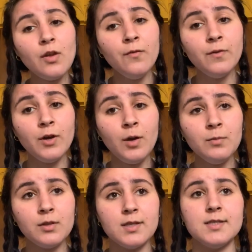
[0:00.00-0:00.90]

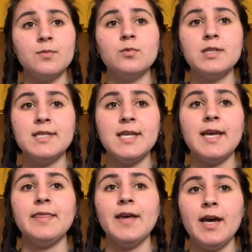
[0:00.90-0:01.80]
Phenomenalism would
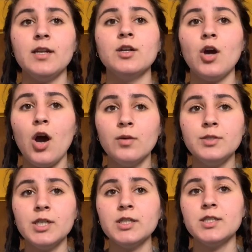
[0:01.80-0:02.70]
state that an
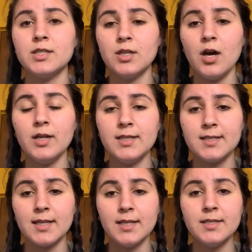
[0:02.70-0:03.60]
object does not
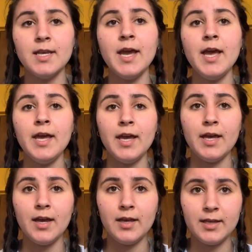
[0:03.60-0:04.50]
exist
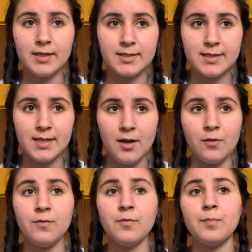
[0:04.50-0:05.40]
in
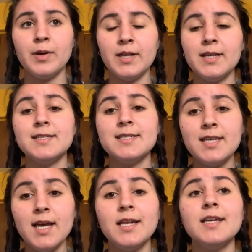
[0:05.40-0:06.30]
itself, but
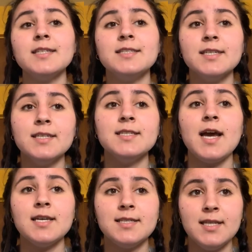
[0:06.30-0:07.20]
instead exists
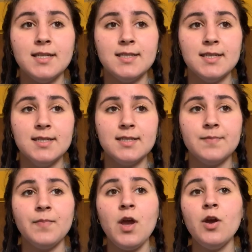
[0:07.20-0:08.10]
as senses.
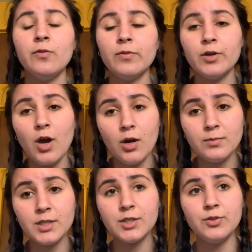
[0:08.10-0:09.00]
For an
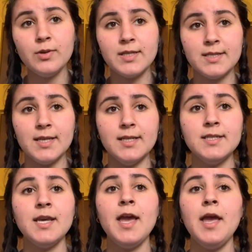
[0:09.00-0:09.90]
object to exist,
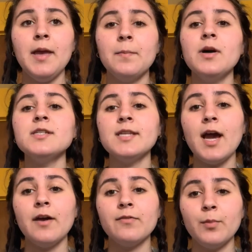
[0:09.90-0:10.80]
it must
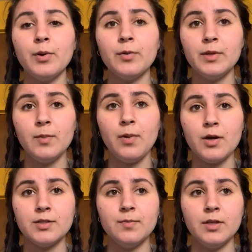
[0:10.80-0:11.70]
have the permanent
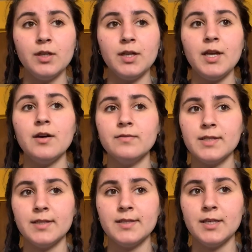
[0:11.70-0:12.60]
possibility of
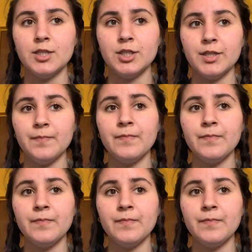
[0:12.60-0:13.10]
sensation.